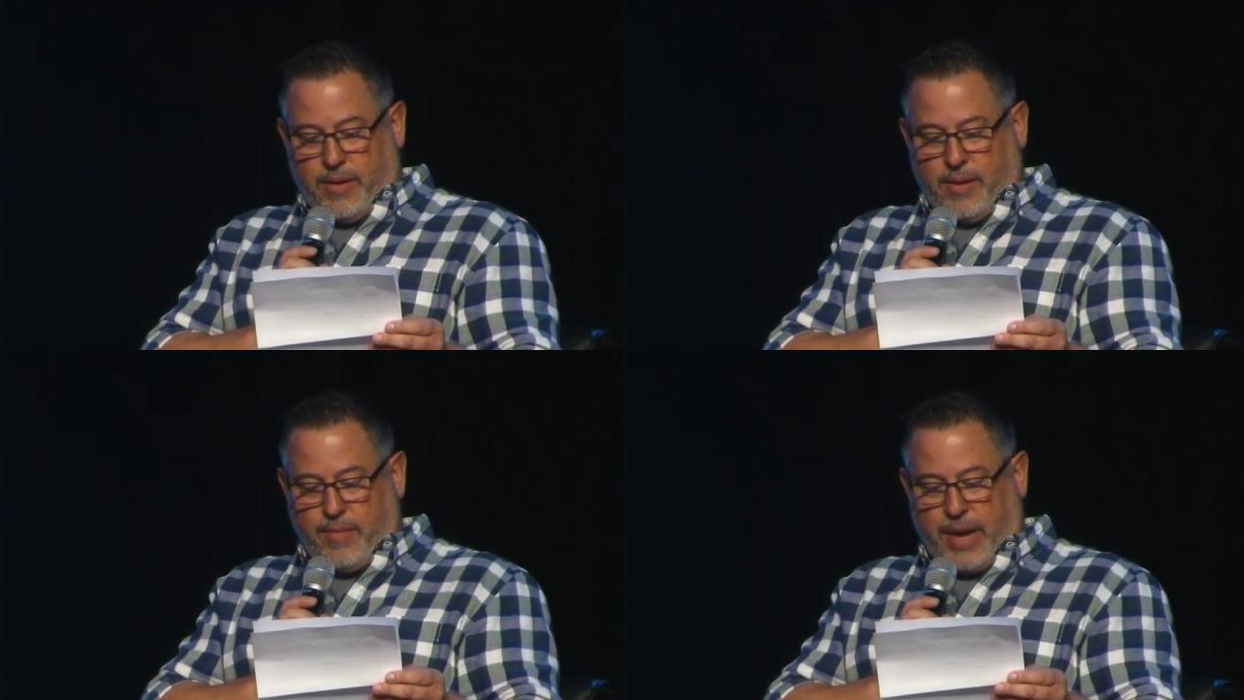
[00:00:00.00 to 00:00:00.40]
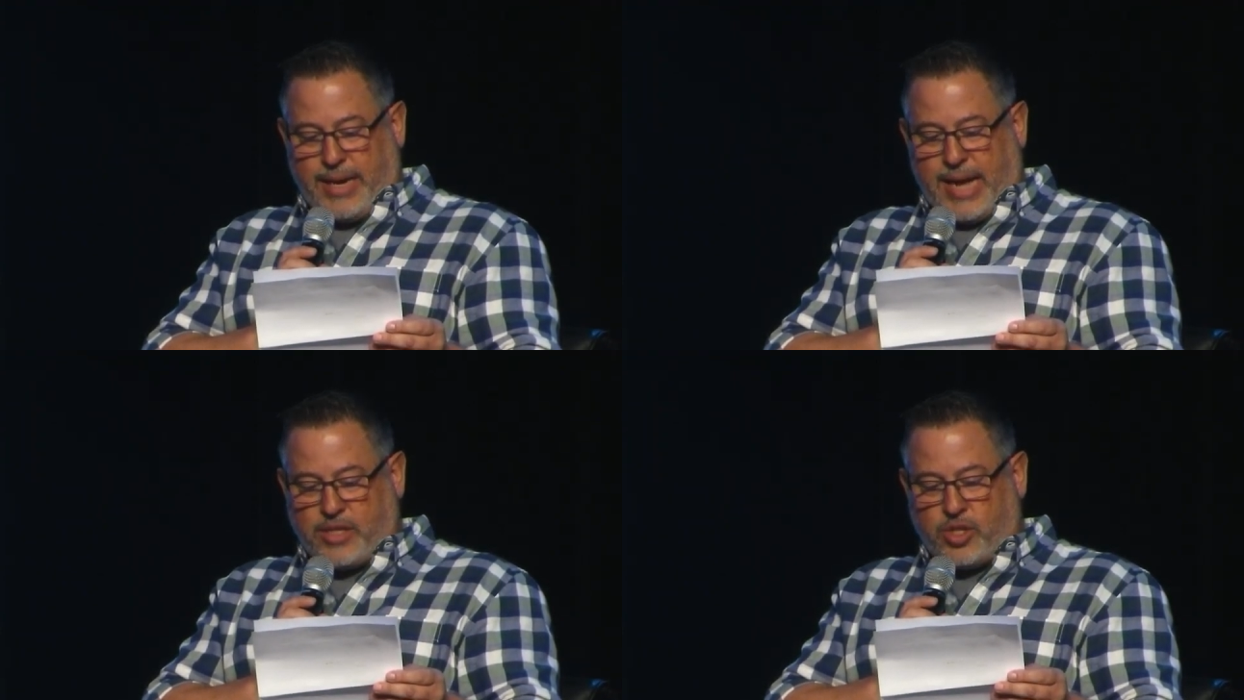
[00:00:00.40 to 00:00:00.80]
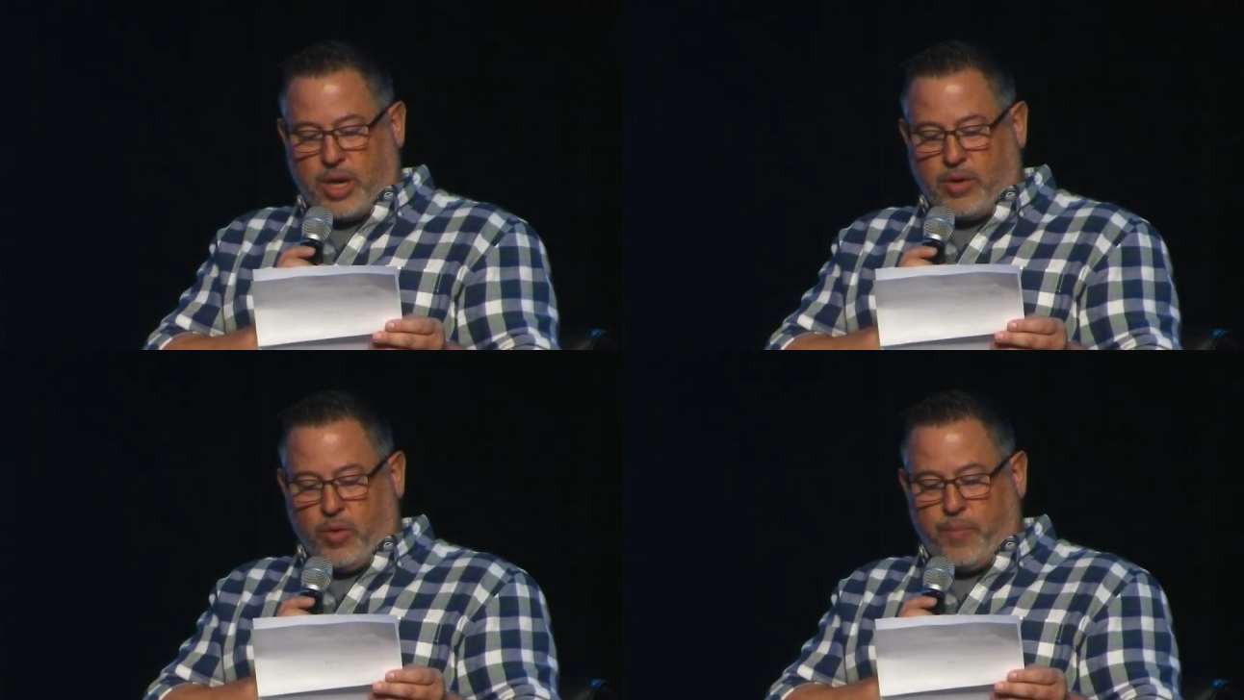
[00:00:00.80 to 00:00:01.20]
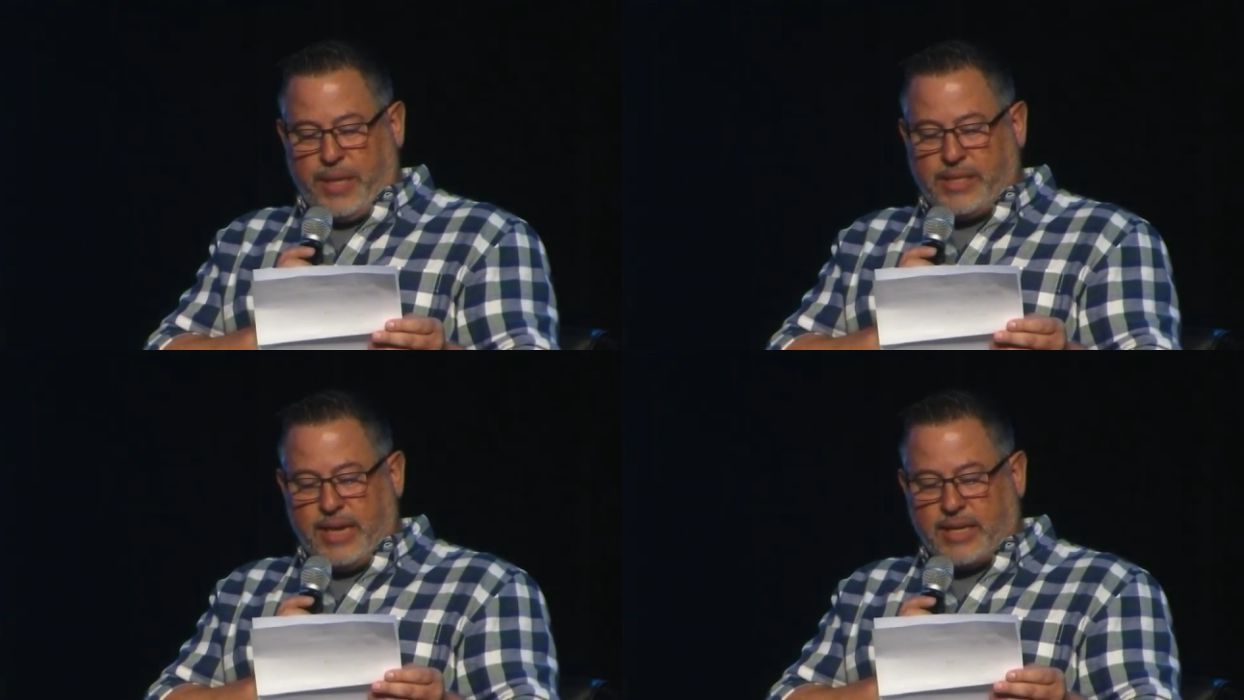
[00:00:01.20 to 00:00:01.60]
My dad struggled with
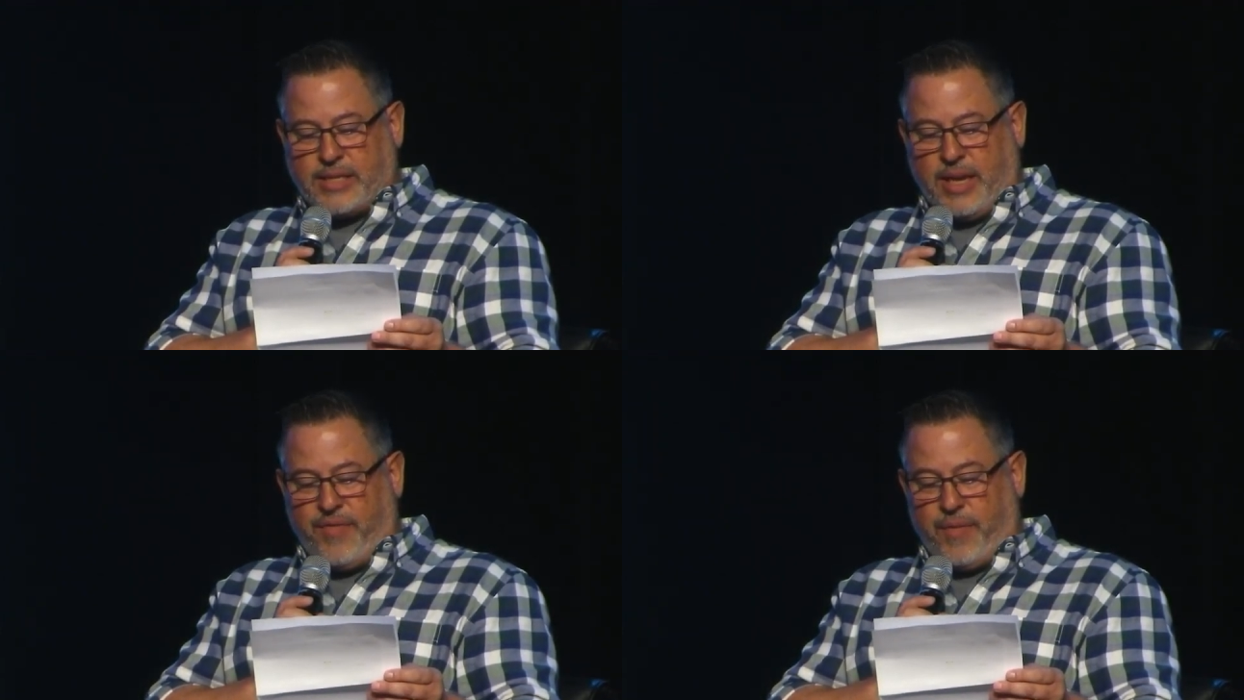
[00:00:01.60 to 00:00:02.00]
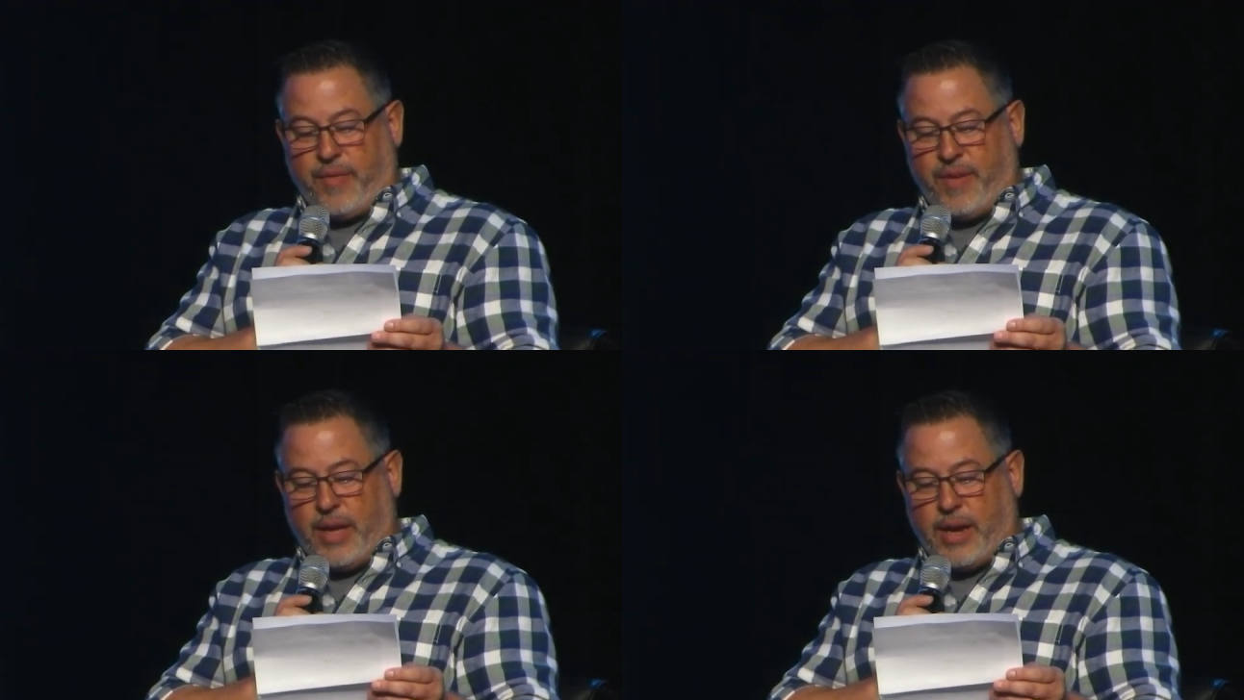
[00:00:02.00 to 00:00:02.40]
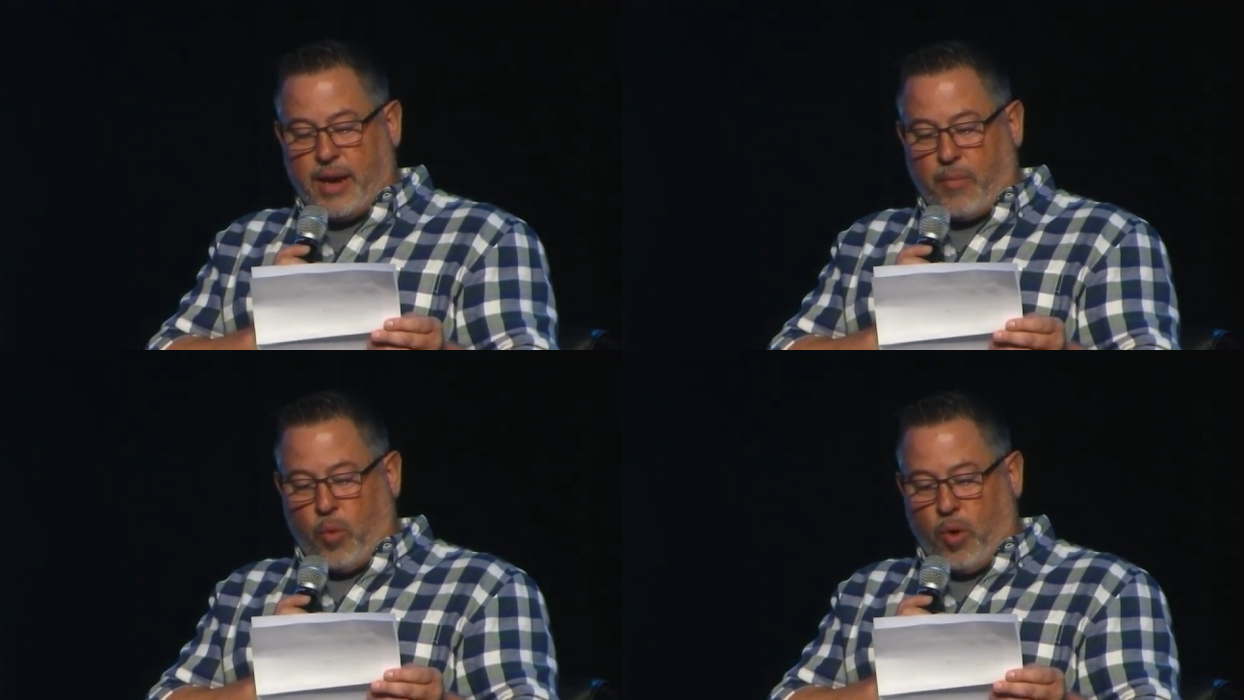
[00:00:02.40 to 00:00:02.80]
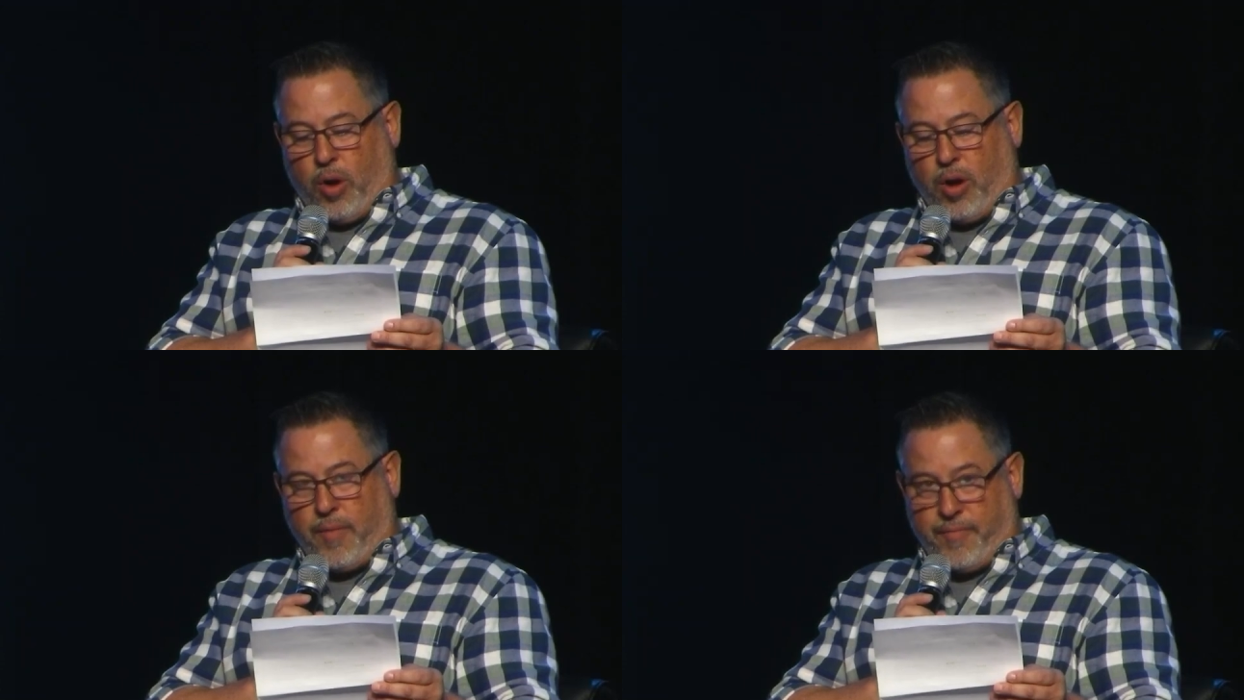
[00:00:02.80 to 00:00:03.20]
PTSD from the Vietnam
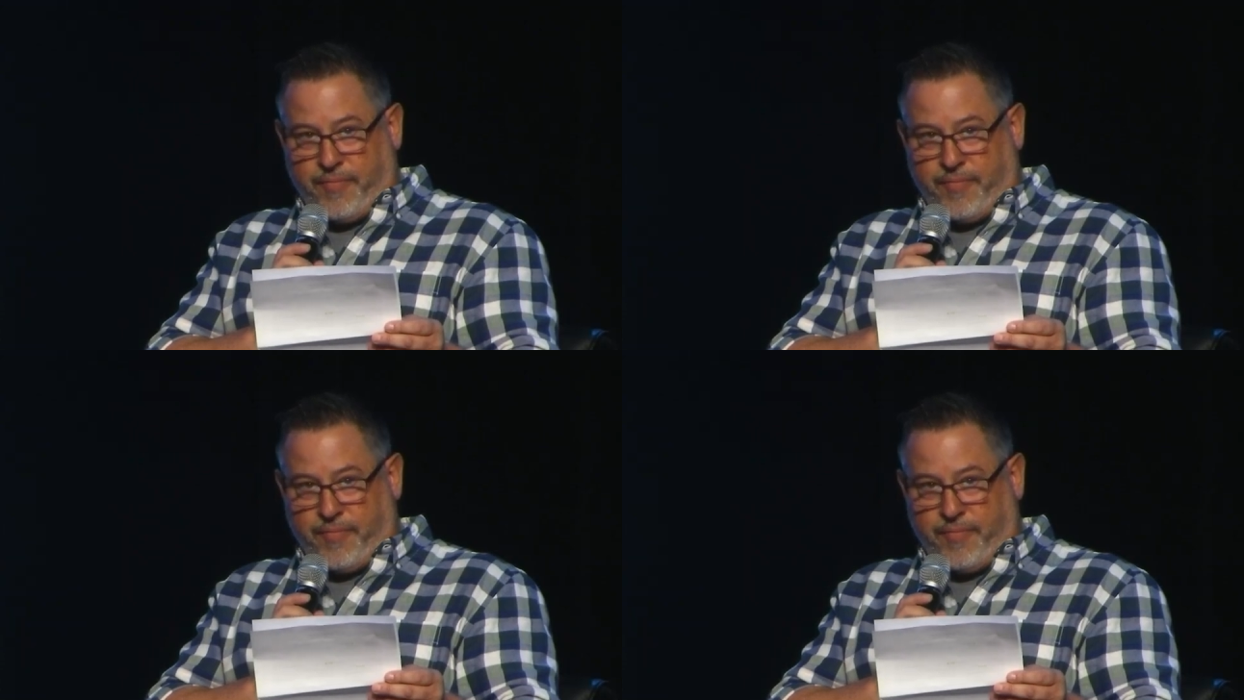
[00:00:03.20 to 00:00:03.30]
War.